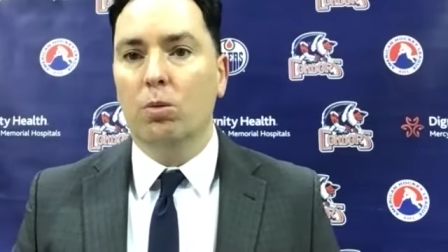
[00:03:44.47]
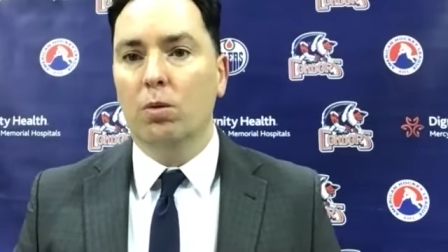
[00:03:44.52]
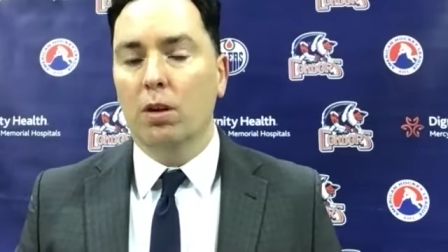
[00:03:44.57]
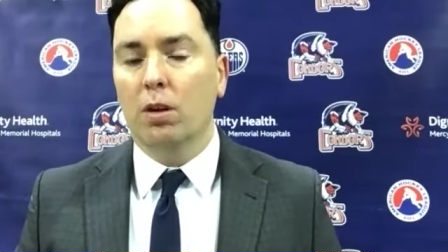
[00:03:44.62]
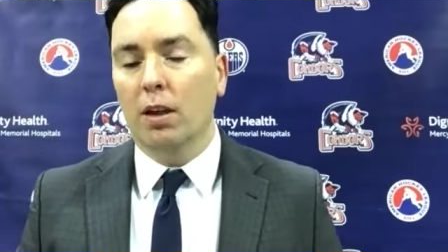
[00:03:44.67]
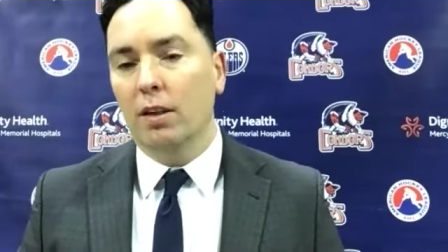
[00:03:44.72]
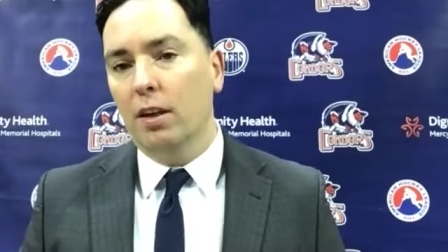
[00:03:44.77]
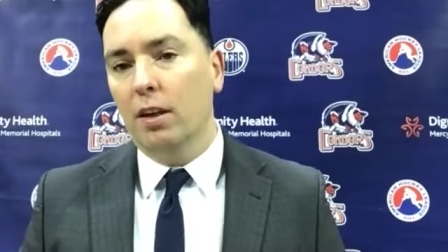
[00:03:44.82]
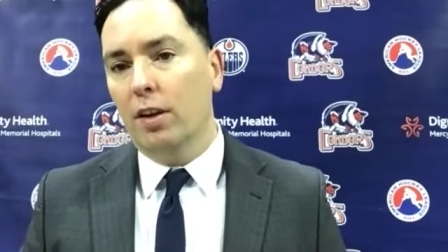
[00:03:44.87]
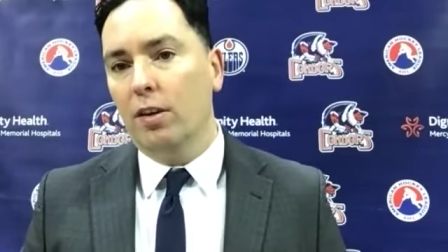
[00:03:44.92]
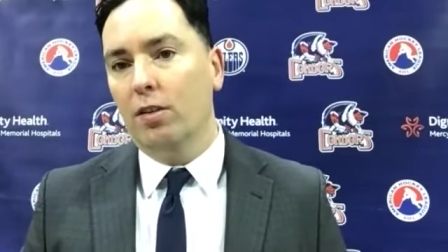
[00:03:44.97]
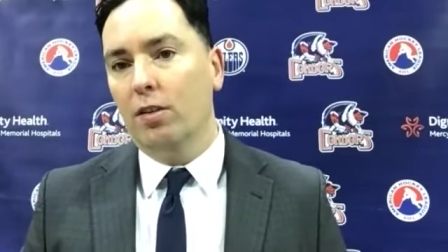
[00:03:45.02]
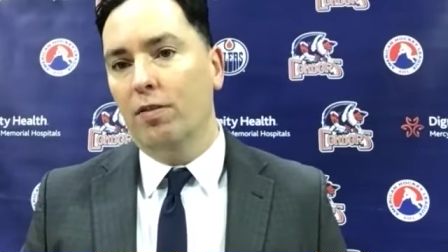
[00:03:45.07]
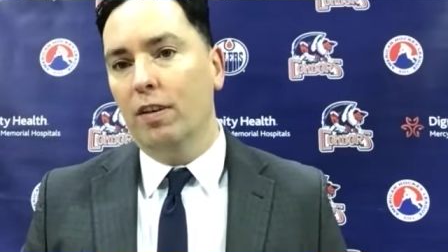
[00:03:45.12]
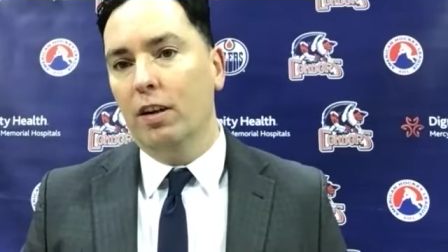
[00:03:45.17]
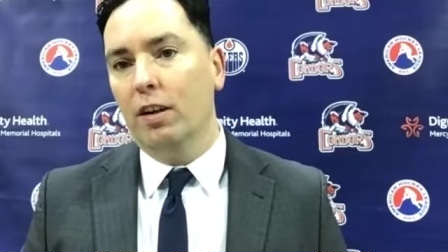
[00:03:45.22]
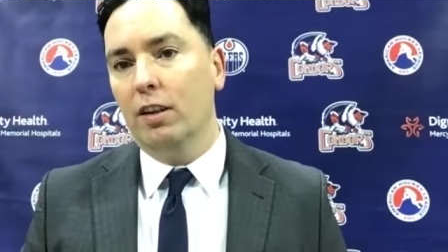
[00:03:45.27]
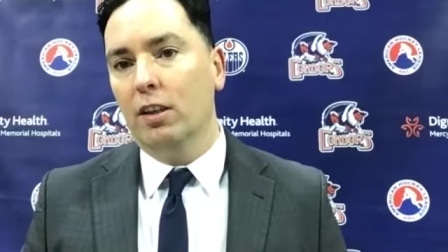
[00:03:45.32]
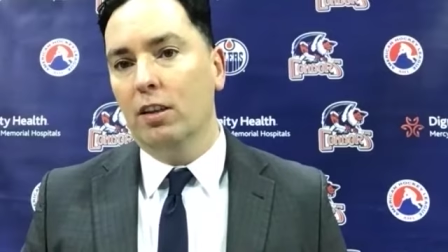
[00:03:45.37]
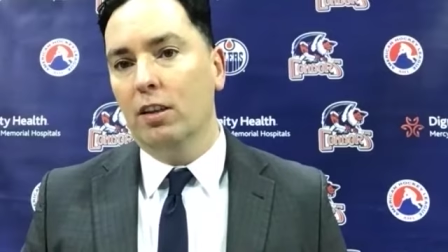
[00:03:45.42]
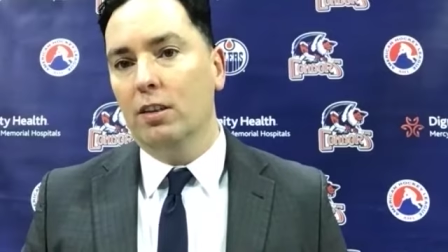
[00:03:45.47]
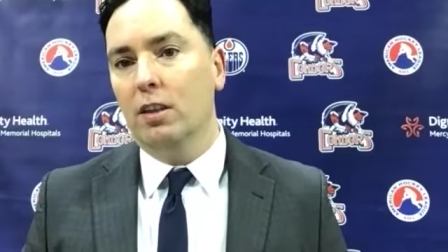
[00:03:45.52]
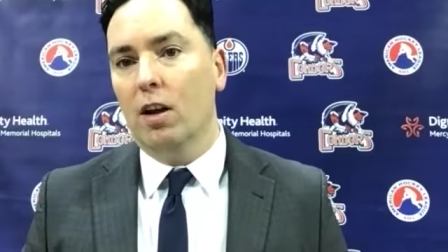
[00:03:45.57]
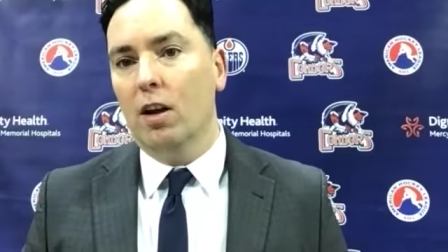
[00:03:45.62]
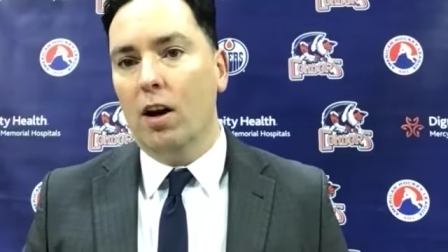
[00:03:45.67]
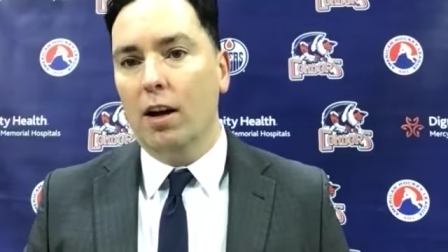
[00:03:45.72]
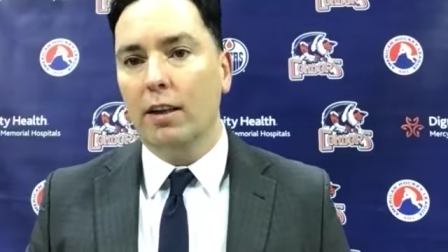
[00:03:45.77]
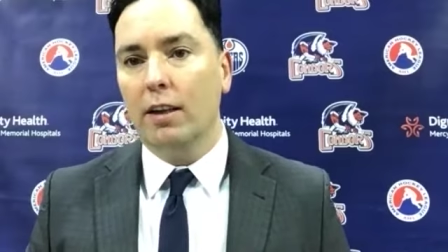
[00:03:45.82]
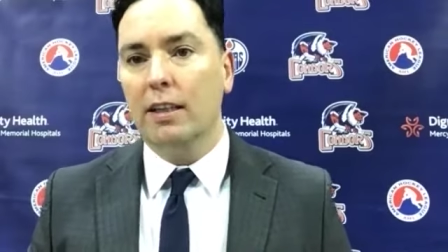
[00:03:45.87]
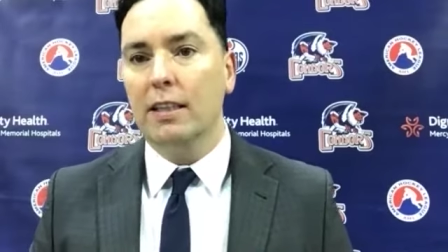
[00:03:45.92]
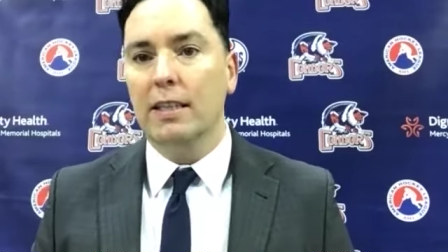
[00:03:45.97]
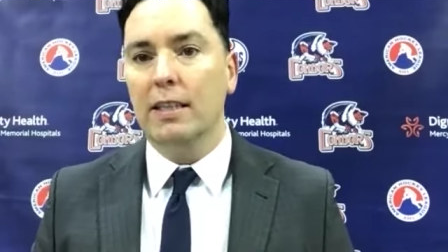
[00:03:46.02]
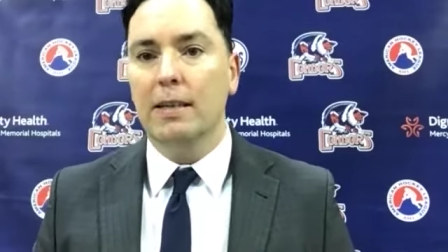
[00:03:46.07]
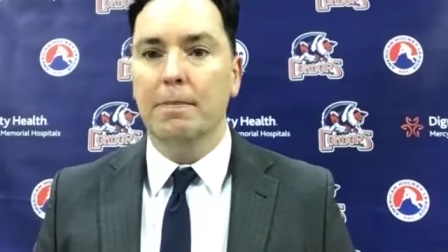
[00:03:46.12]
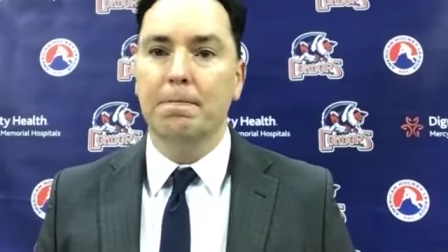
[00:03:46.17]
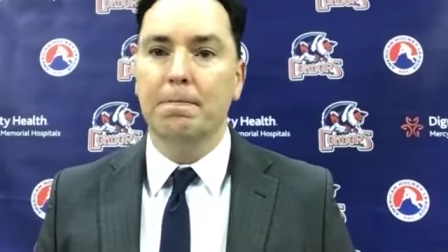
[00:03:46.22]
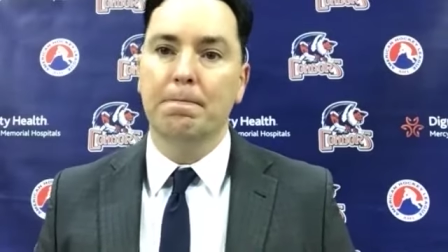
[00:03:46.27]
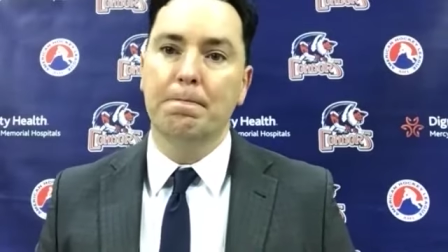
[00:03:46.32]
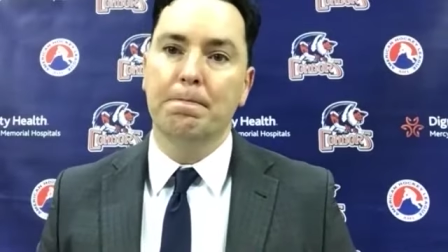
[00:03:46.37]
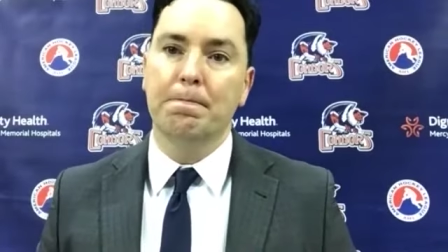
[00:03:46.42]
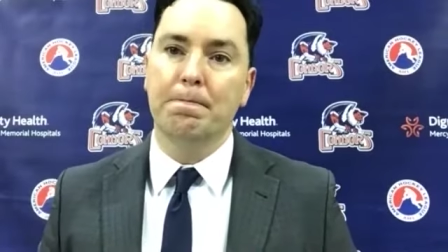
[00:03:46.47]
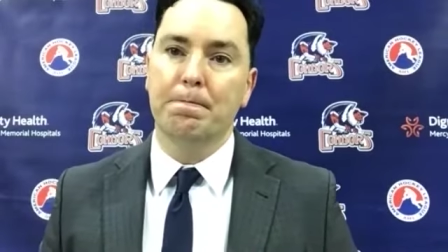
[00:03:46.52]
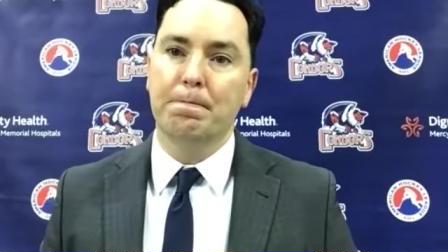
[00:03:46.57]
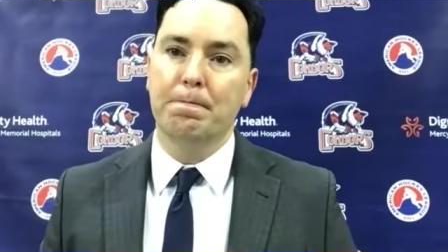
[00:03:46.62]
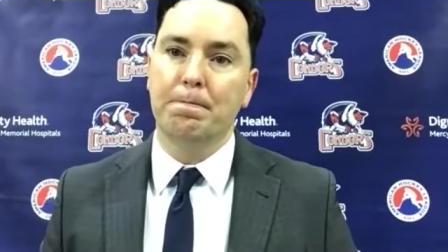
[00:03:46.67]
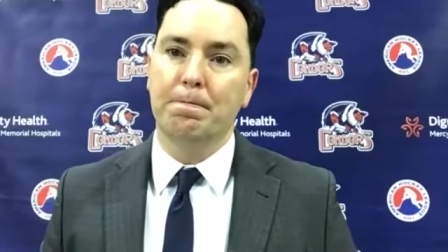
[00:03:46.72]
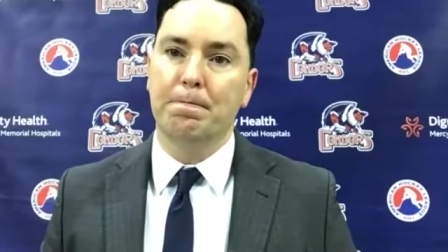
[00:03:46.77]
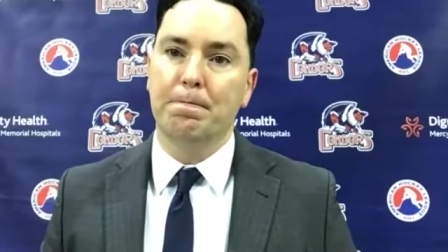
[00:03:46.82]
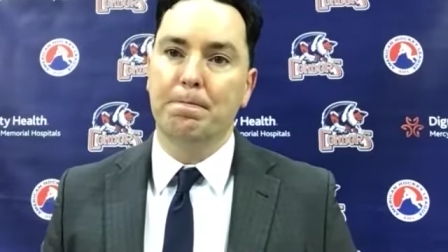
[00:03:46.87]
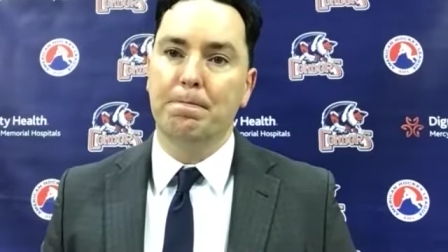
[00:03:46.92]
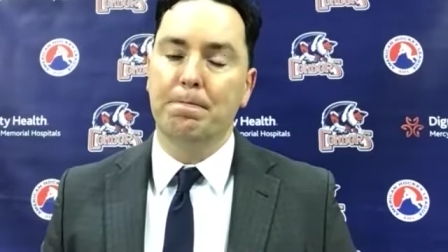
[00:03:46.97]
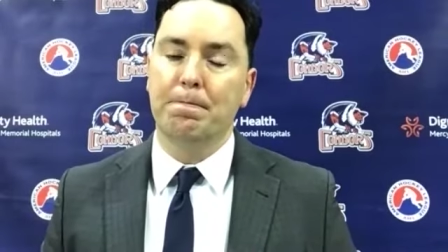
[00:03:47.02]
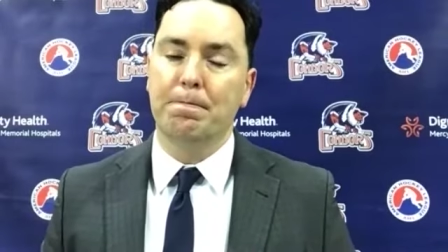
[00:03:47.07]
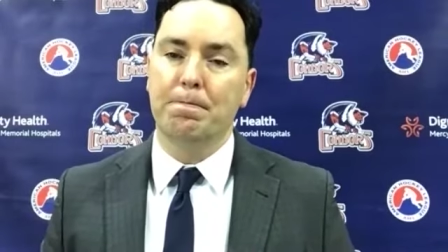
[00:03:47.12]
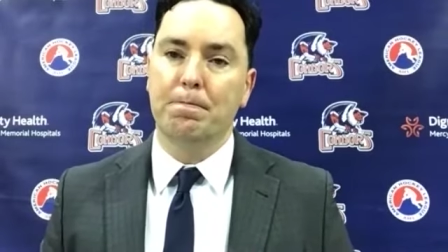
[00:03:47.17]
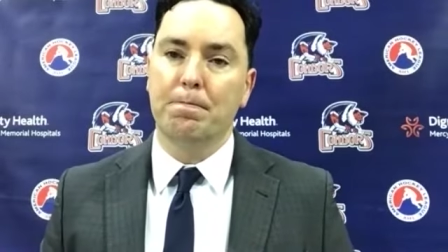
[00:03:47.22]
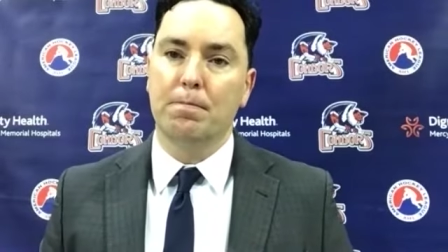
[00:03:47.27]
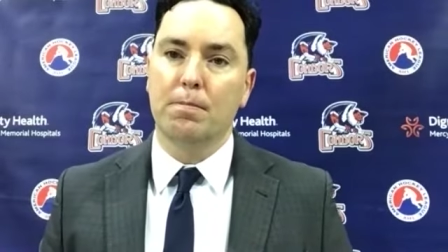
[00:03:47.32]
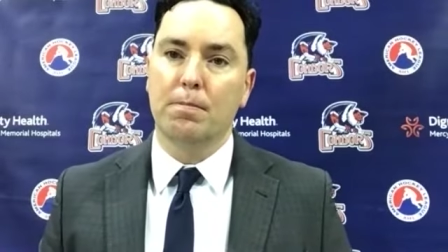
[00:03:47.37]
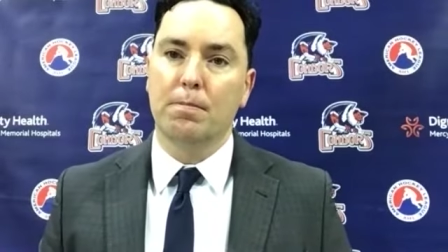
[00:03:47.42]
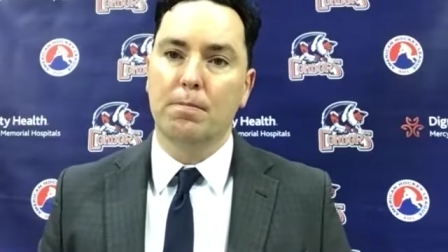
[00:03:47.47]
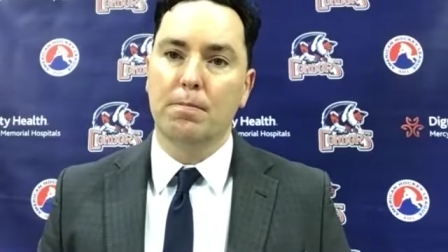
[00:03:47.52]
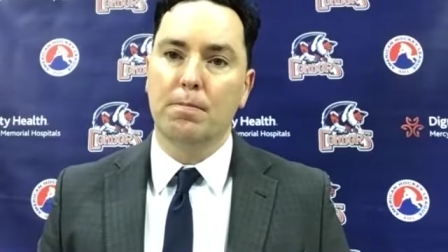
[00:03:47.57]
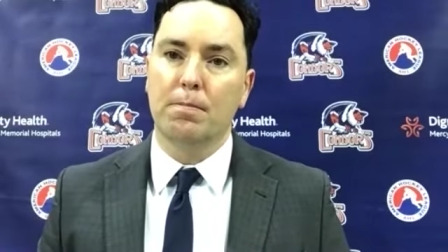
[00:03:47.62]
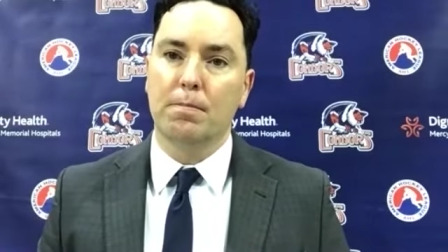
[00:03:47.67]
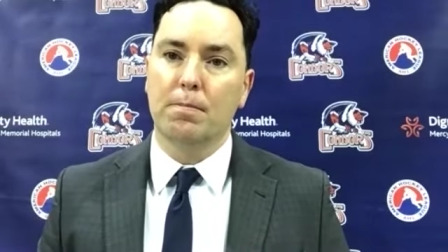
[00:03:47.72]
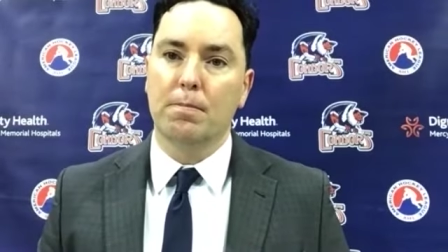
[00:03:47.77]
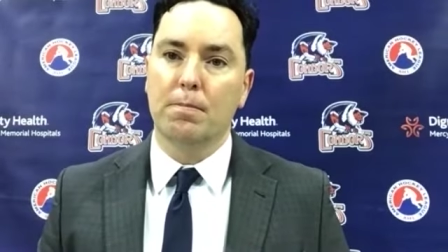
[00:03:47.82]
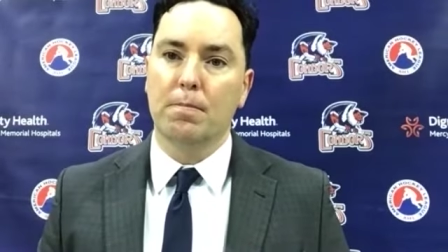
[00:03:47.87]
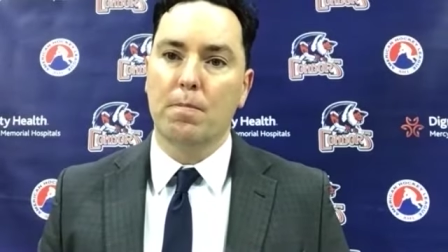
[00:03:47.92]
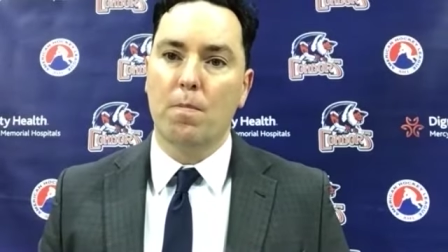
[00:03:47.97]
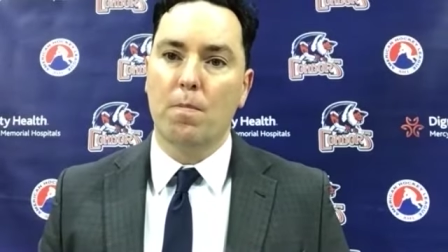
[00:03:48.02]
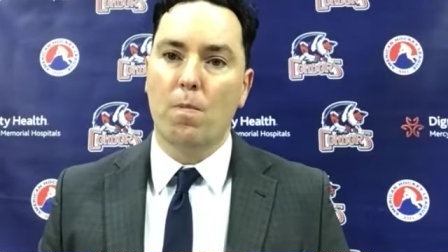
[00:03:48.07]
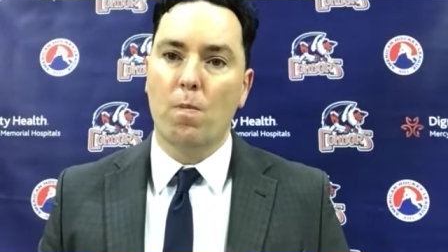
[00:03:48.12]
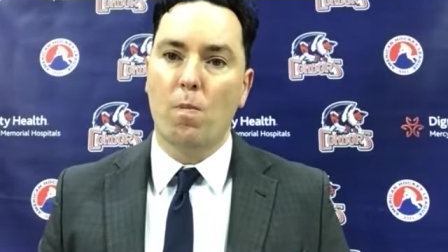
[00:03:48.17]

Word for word: another very good hockey team. Carriosa?